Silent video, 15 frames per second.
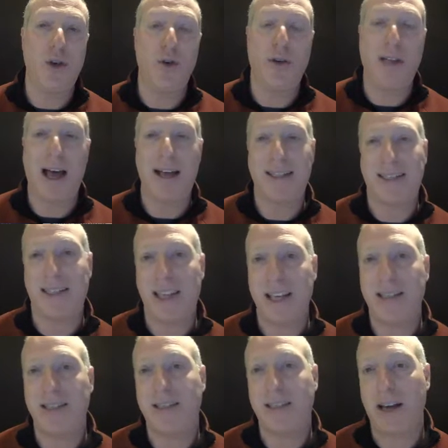utilize
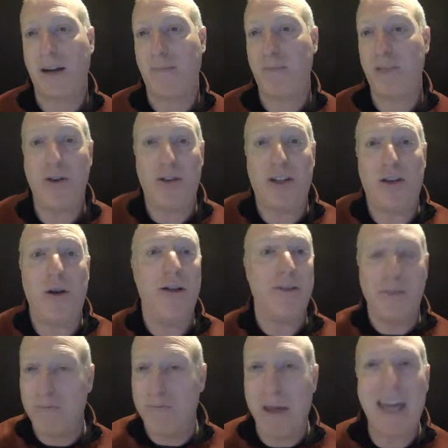this, you know,
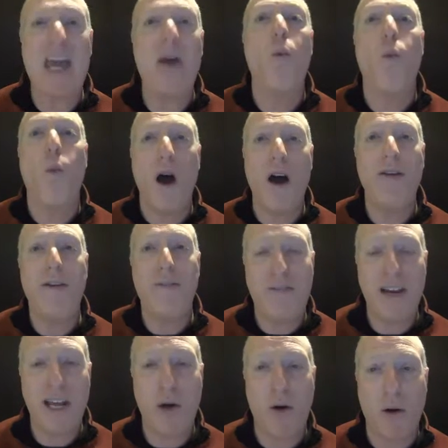making one
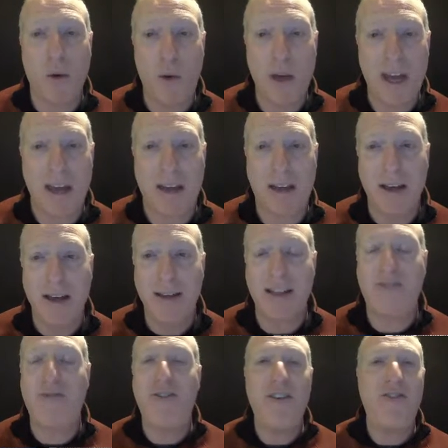video a week,
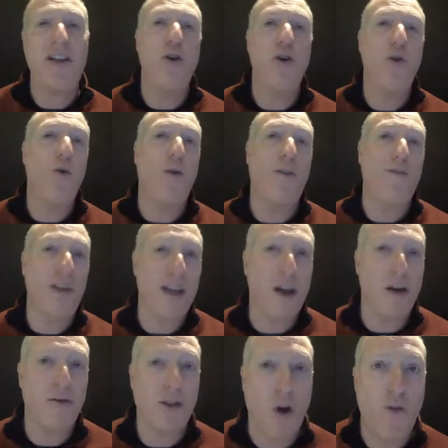that's 52
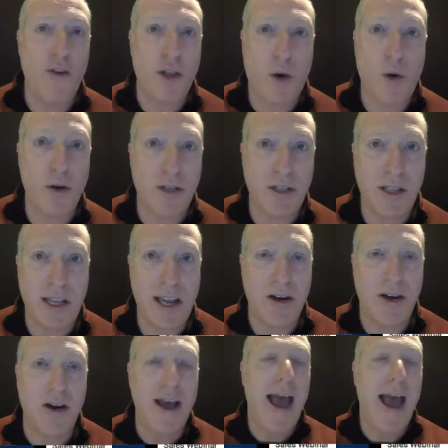videos over the course of the year.